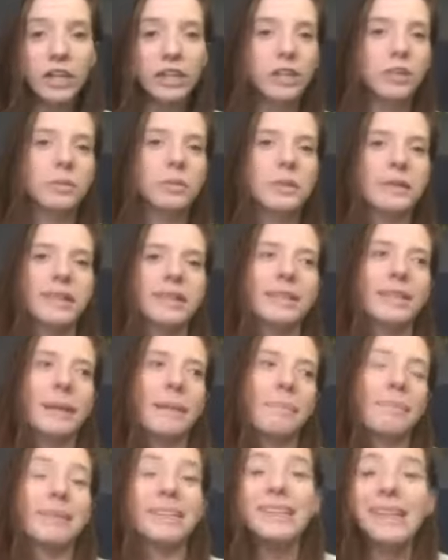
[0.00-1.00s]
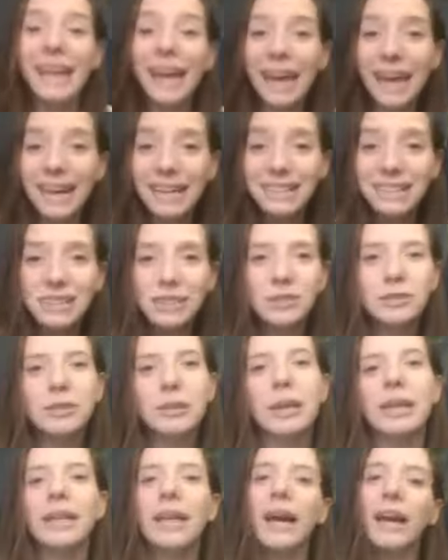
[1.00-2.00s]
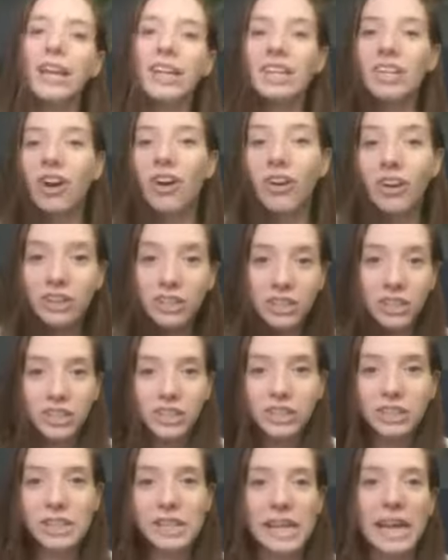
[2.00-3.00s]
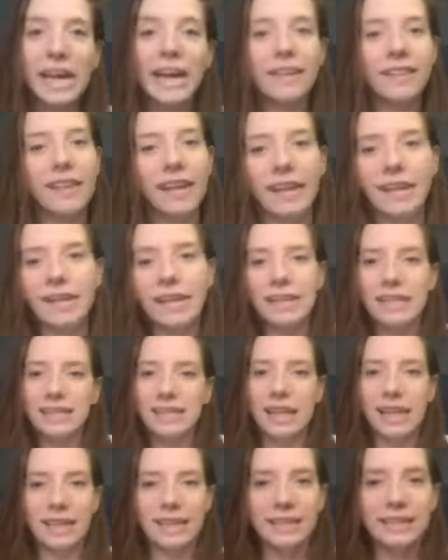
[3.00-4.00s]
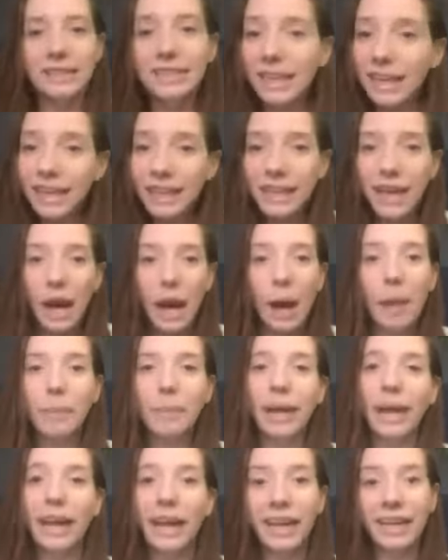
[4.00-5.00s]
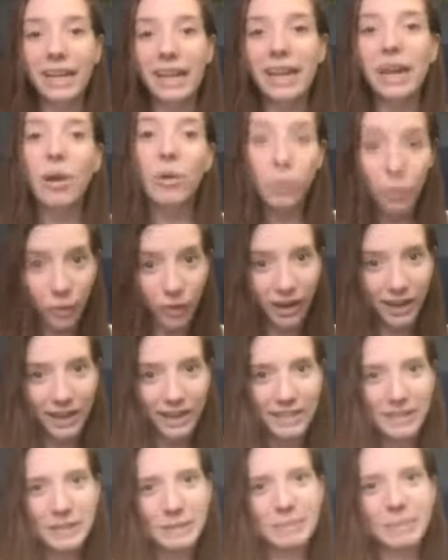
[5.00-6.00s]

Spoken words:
you can plant. A lot of gardeners, they dig up a what?